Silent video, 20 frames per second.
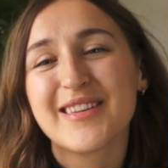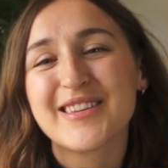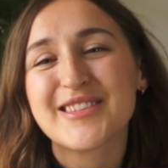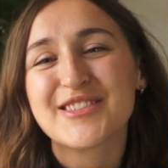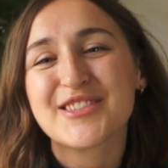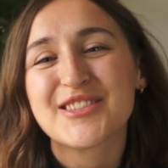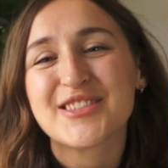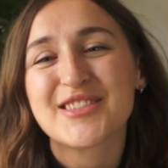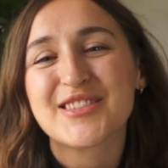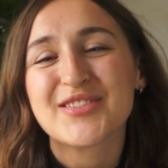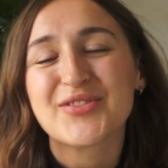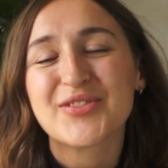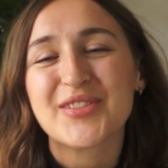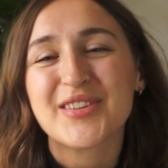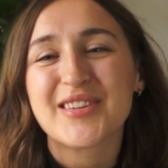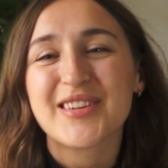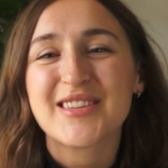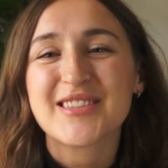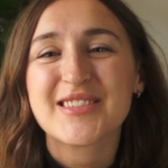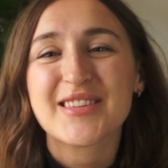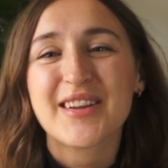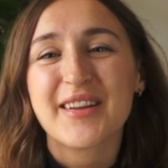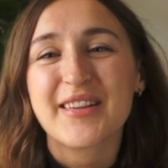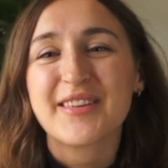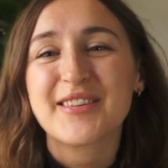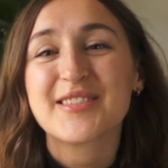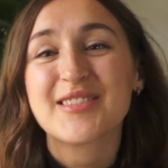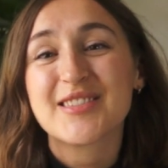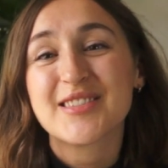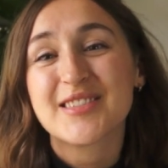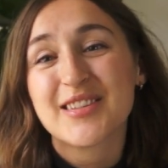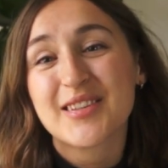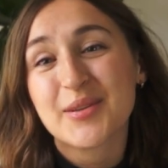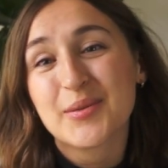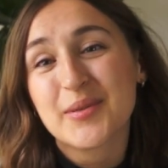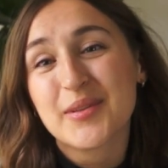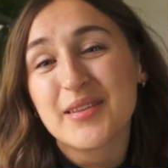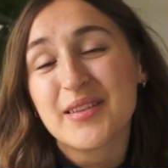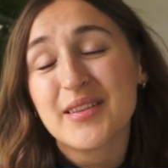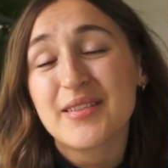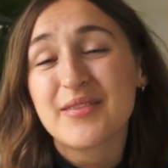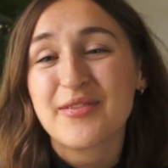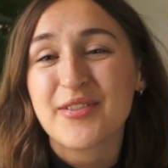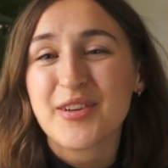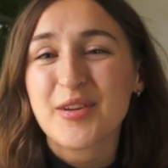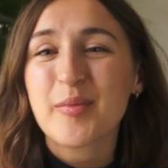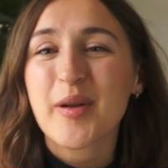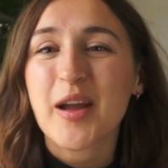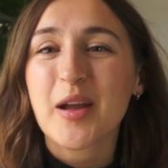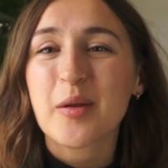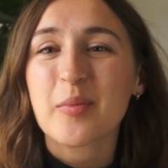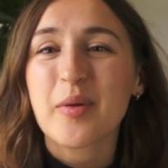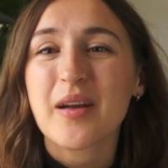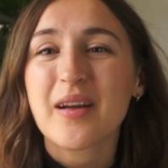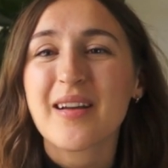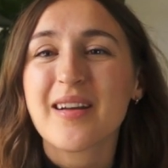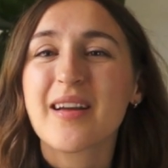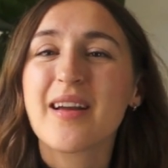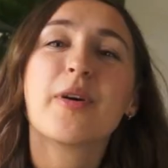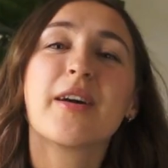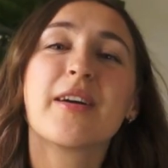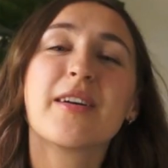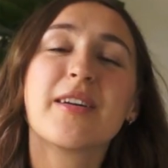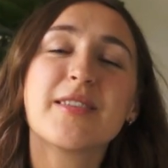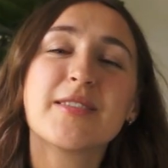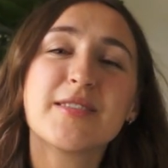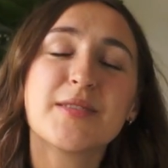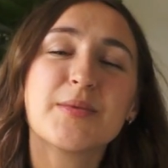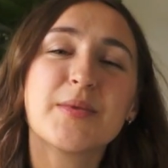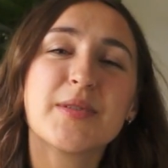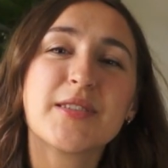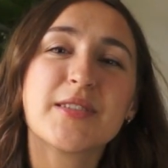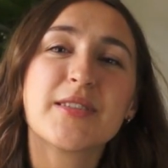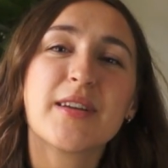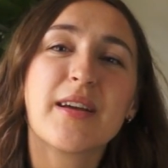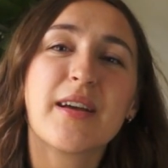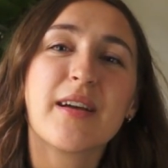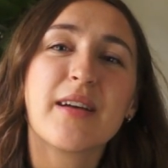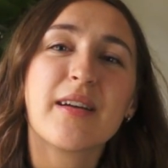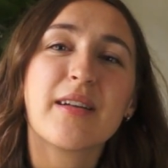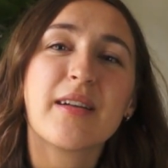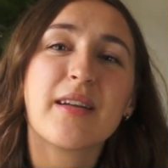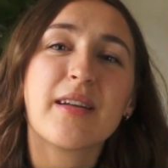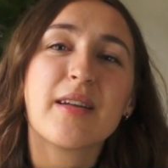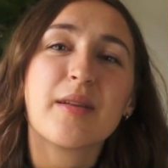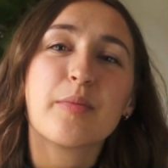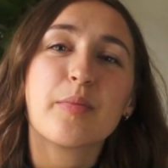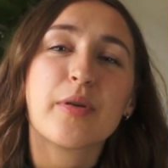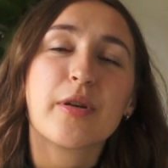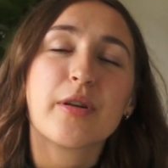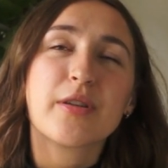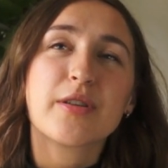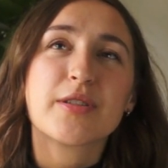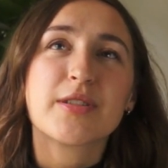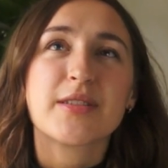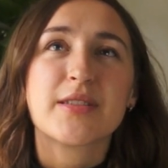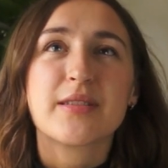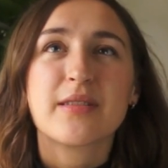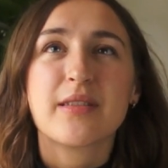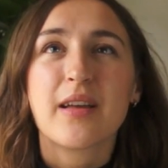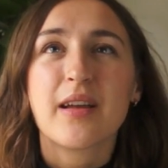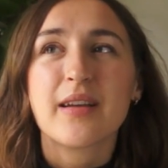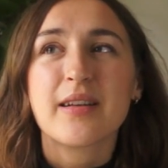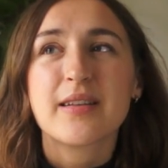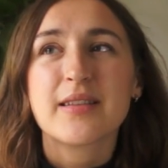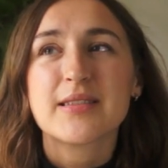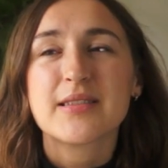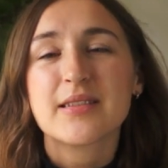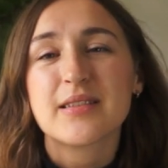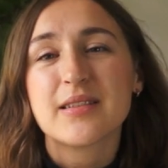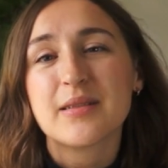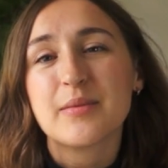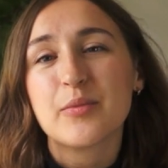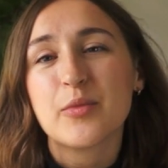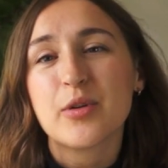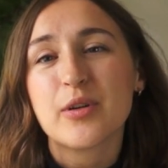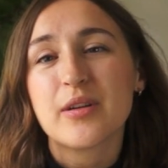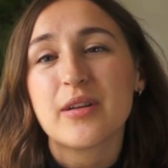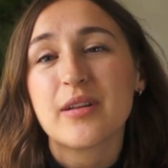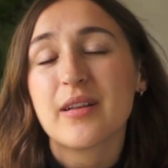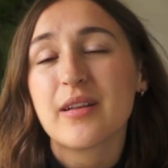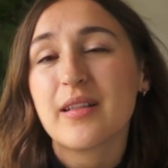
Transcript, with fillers: that's just a really nice color to stick with for a backpack. But I also want to add a purse that is in a more